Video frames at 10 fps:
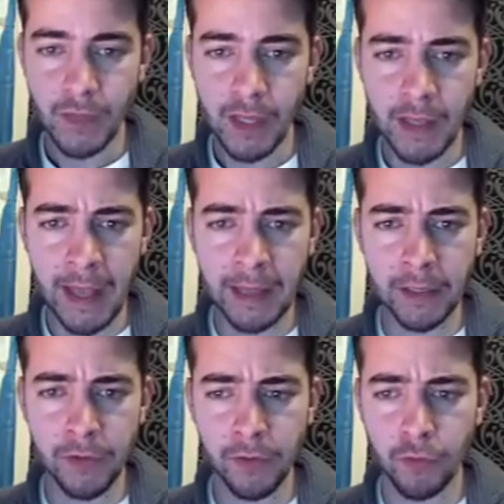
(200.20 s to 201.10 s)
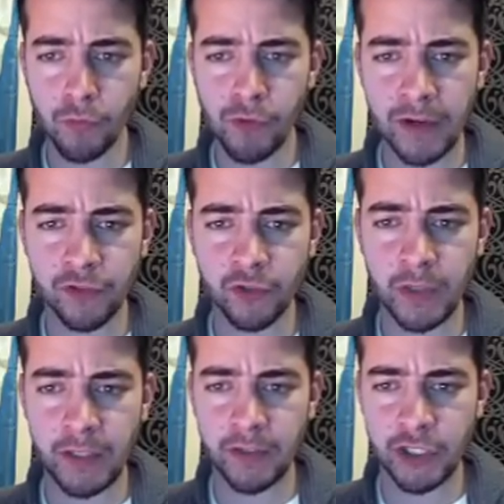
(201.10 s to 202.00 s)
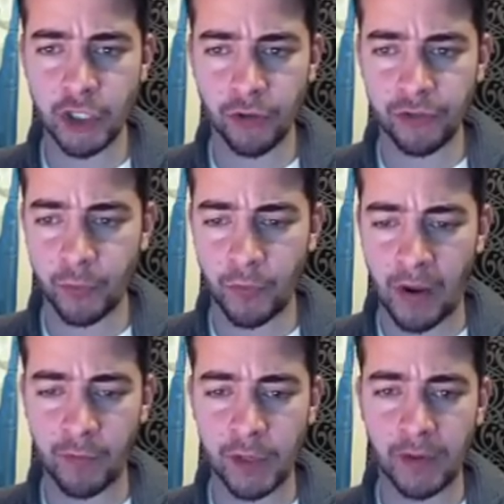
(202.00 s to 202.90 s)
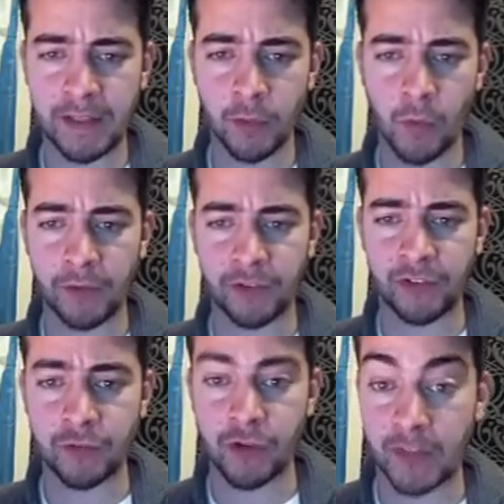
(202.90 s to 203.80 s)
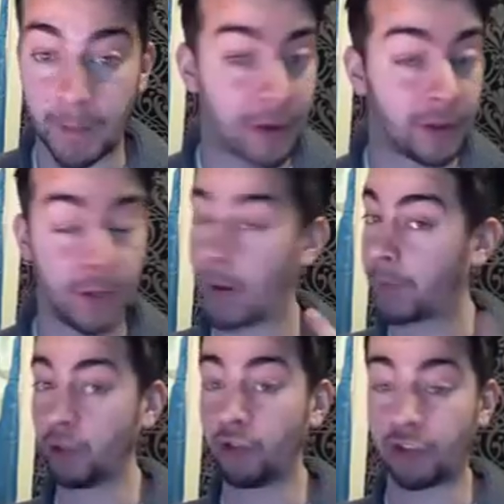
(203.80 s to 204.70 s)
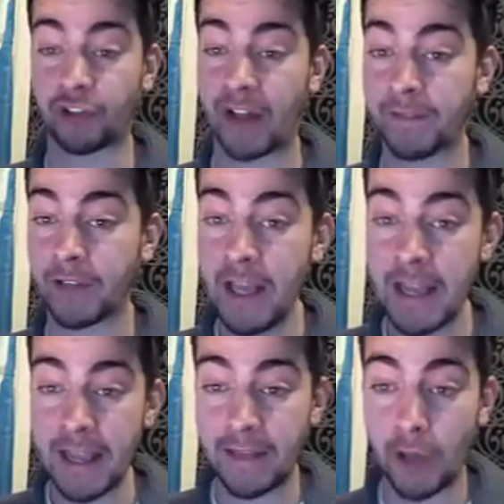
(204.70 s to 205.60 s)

uh, any other rare screenshots have we got here? What else is interesting? Apparently the puppet used to stand in the